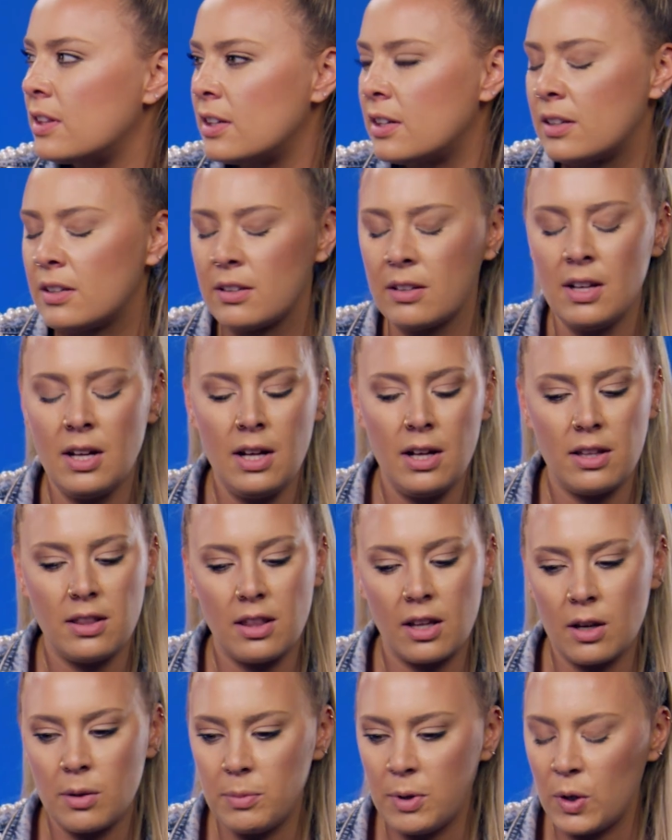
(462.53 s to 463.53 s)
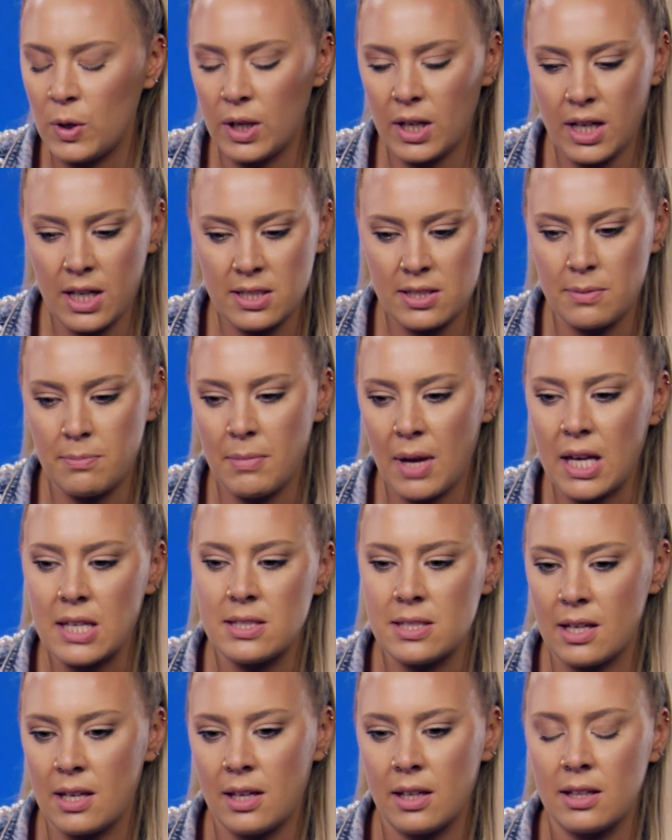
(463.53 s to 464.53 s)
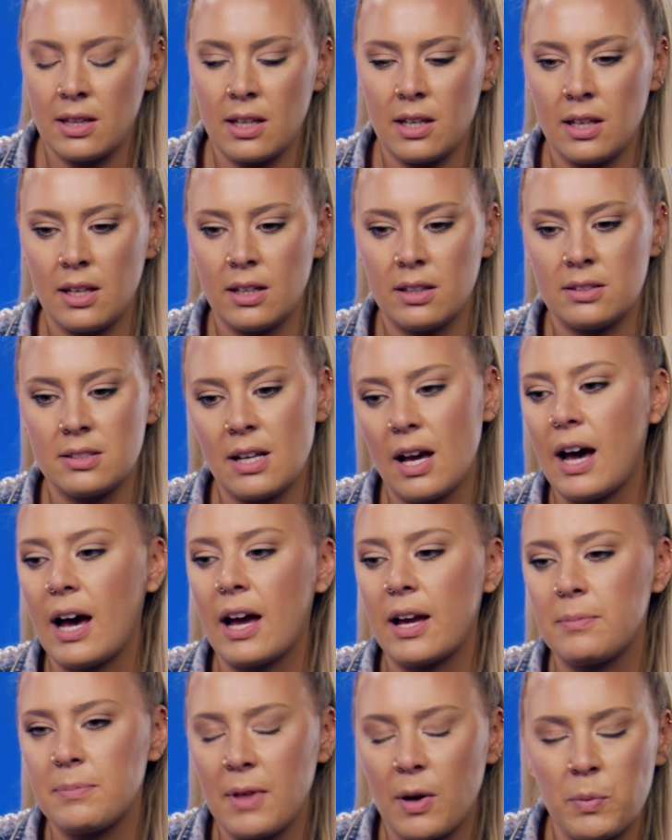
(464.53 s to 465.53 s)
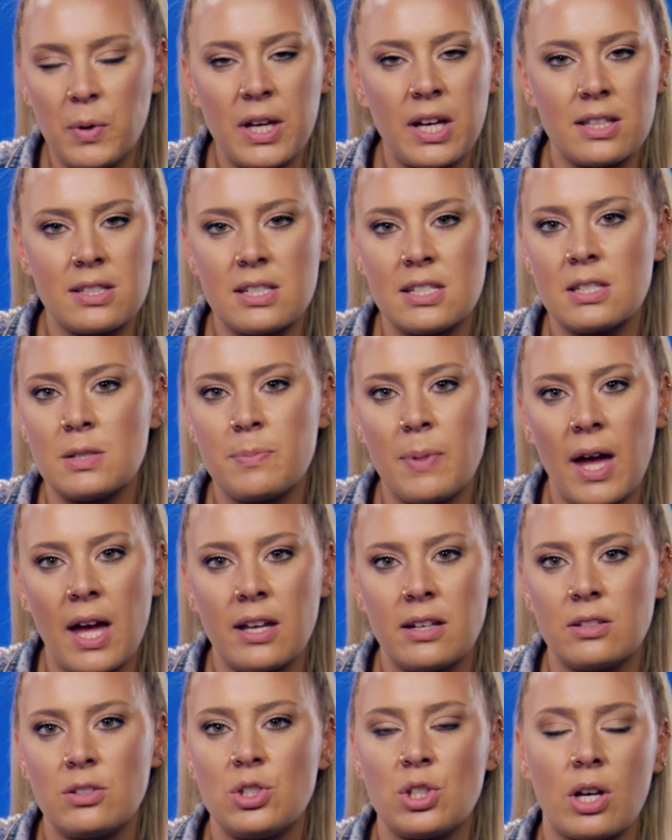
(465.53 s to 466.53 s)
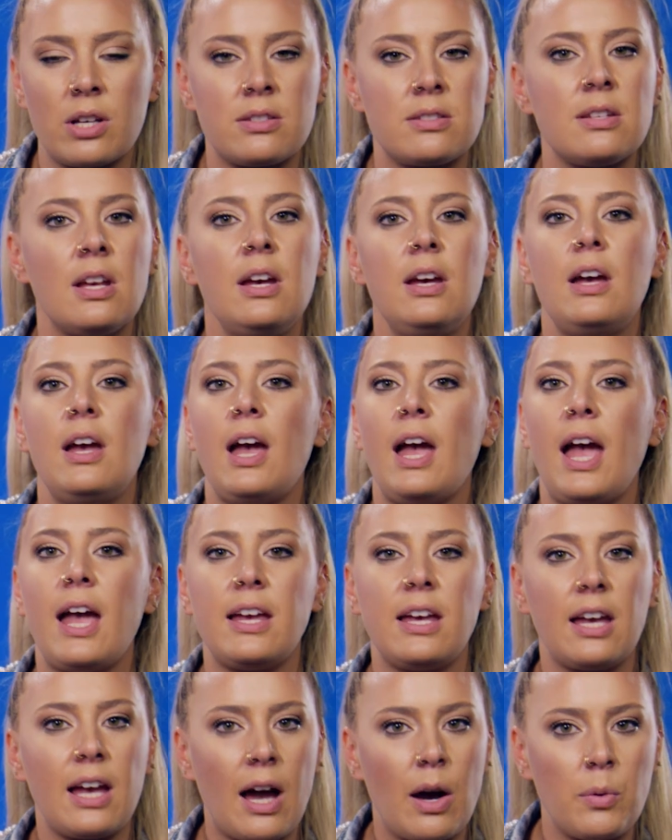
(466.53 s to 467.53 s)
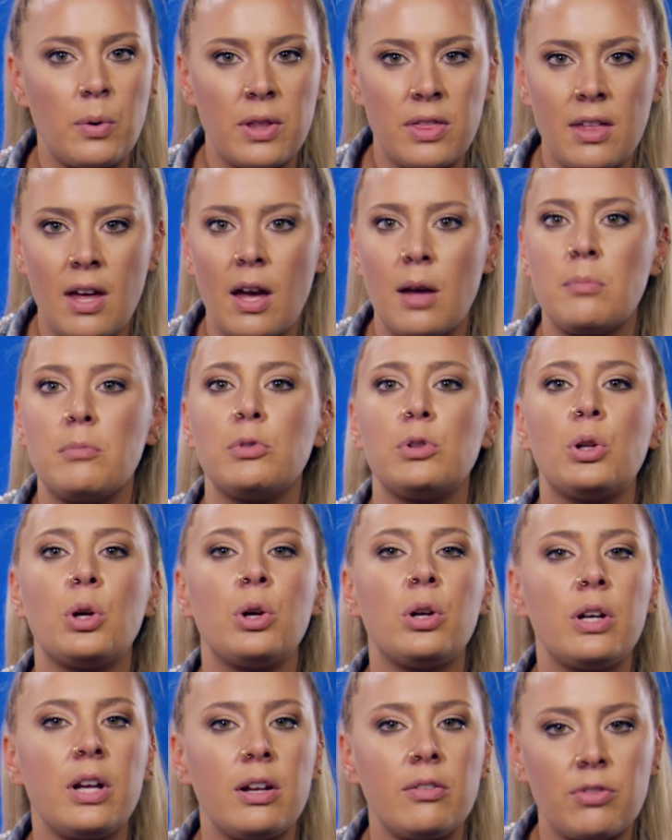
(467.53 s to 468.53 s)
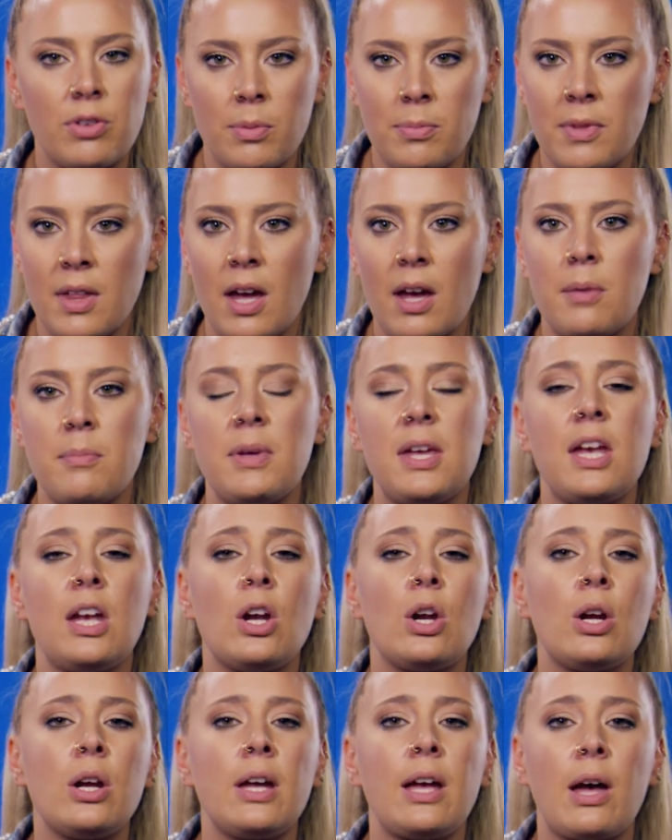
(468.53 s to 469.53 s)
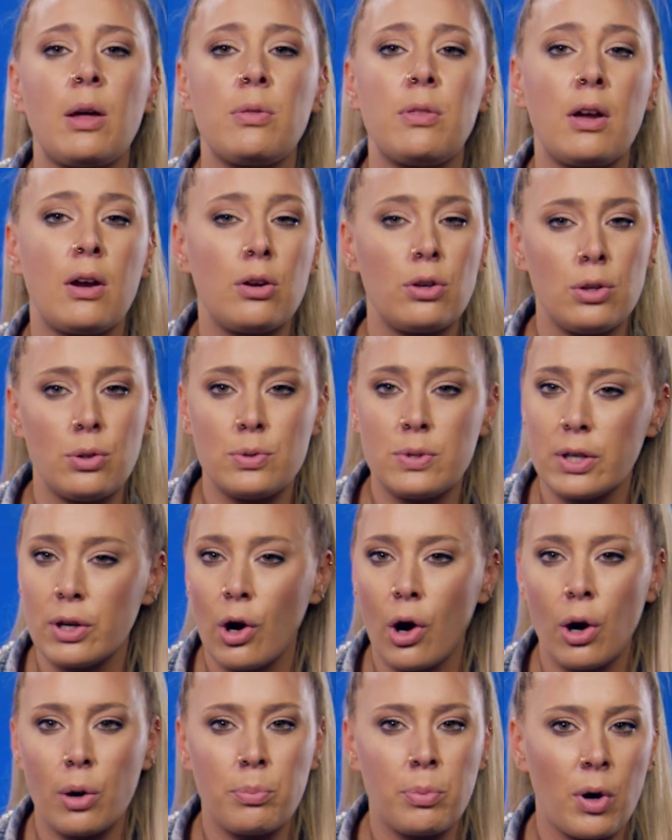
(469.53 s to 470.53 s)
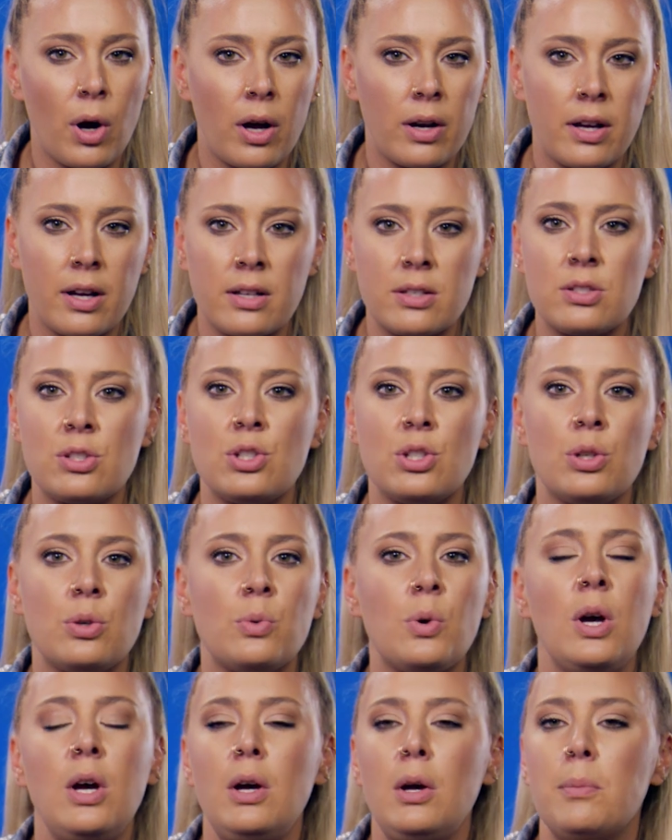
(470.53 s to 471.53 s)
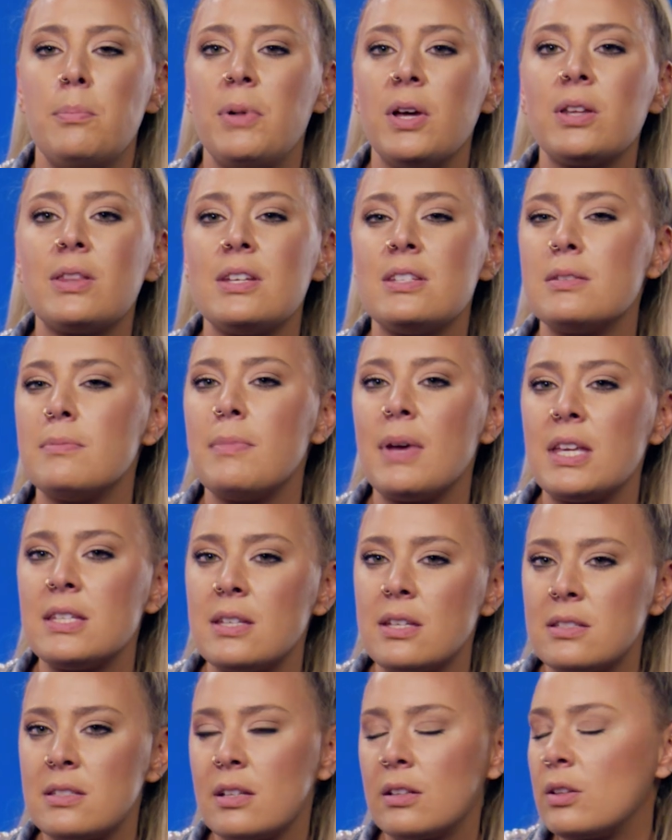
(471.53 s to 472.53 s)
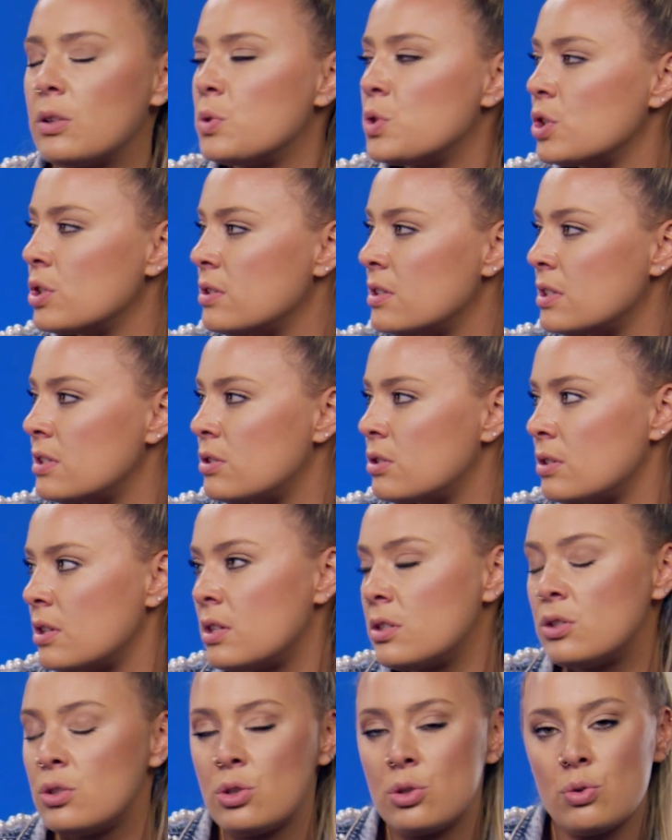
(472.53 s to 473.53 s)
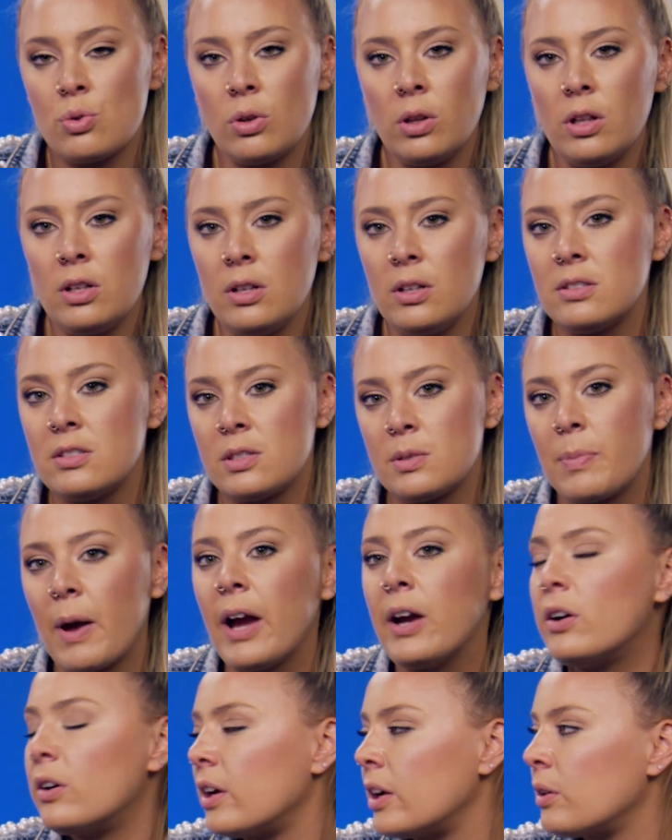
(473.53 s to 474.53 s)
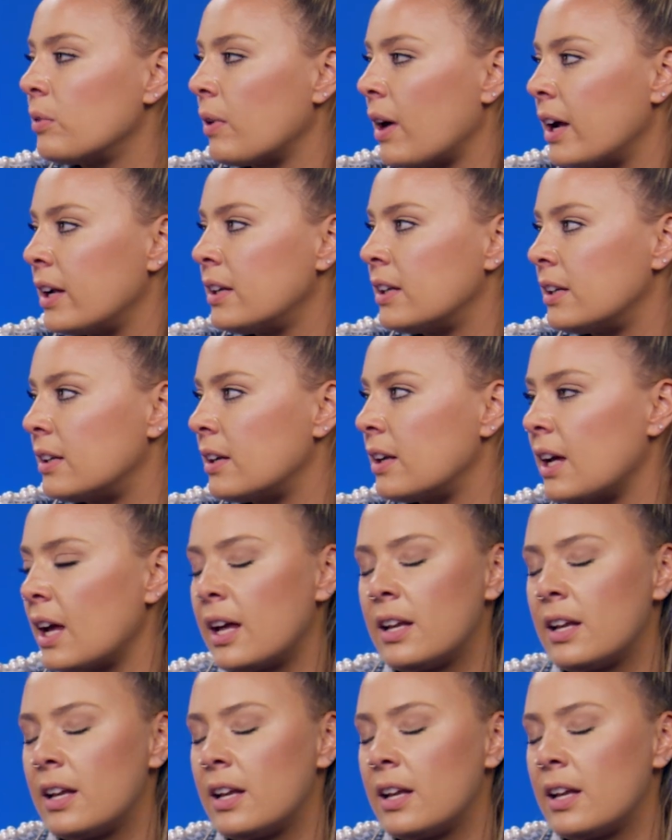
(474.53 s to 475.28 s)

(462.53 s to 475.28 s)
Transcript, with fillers: The the community is amazing and the time that we get to spend just hanging out with them, learning mm from them, hearing how they're using our products mm to build these amazing solutions is it's truly inspiring, right? Mm-hmm.